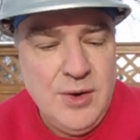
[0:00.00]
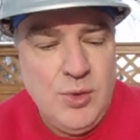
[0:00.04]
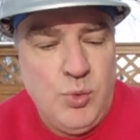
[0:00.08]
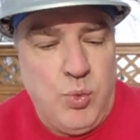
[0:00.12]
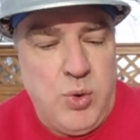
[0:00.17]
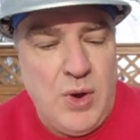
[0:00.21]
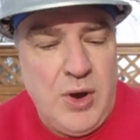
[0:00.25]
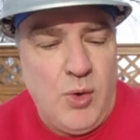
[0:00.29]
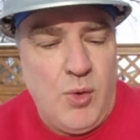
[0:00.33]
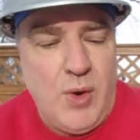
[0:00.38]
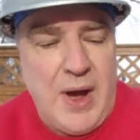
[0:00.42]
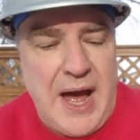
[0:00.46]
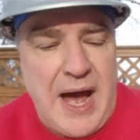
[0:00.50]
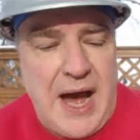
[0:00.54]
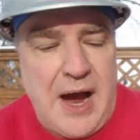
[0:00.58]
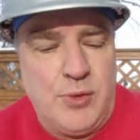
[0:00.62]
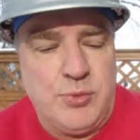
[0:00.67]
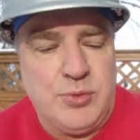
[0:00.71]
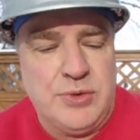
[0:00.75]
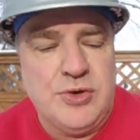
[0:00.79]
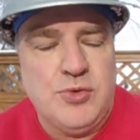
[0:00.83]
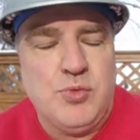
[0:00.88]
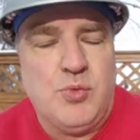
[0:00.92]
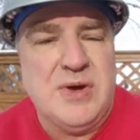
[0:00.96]
Will
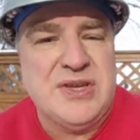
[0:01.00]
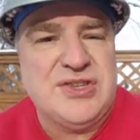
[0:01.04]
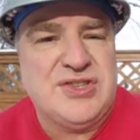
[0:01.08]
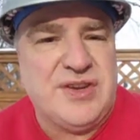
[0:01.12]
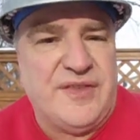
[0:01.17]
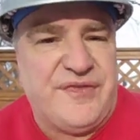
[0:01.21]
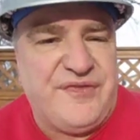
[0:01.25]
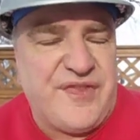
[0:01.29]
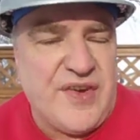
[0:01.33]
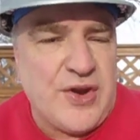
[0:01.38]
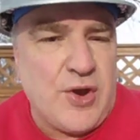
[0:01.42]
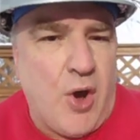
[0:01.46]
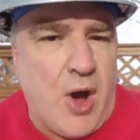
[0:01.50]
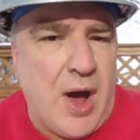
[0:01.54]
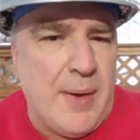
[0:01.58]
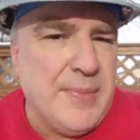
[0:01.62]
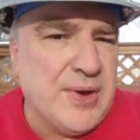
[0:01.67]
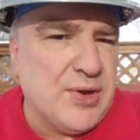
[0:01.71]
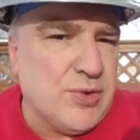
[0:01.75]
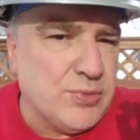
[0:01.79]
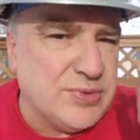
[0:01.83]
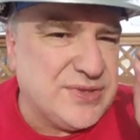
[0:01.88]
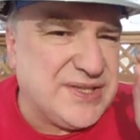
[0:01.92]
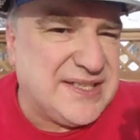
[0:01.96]
Howard was a
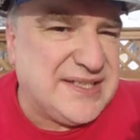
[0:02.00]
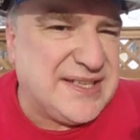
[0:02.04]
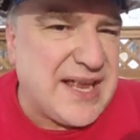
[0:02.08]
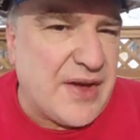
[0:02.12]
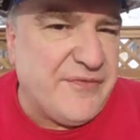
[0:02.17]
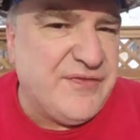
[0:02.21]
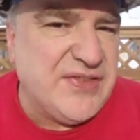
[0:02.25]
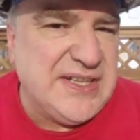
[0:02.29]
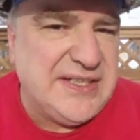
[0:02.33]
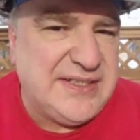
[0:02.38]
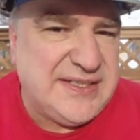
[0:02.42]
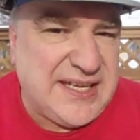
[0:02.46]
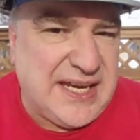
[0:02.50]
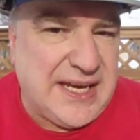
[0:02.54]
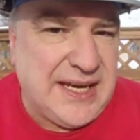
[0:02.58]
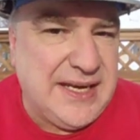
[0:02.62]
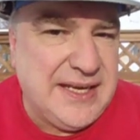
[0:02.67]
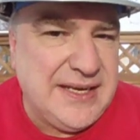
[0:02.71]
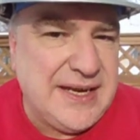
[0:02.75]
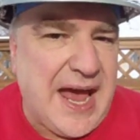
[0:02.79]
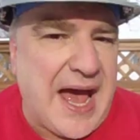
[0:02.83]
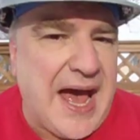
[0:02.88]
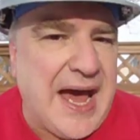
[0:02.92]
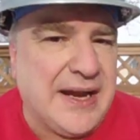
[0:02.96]
phenomenal
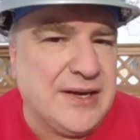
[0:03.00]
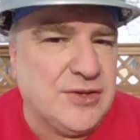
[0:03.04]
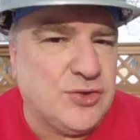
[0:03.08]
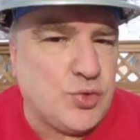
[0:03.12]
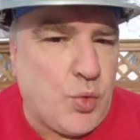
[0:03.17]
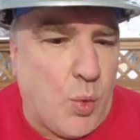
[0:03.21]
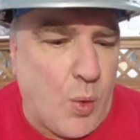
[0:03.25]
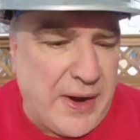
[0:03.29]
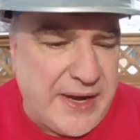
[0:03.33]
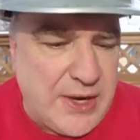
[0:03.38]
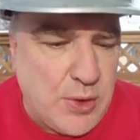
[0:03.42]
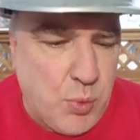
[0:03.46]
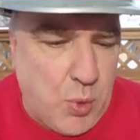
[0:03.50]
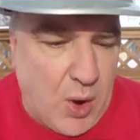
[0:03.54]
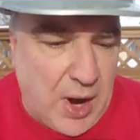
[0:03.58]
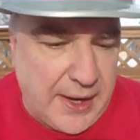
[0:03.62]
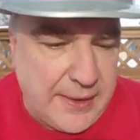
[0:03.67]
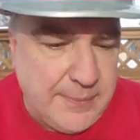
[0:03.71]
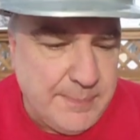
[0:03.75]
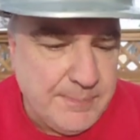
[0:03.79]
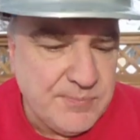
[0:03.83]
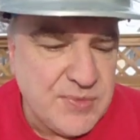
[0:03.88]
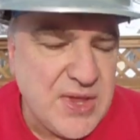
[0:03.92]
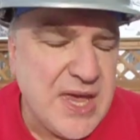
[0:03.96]
17 out of 21,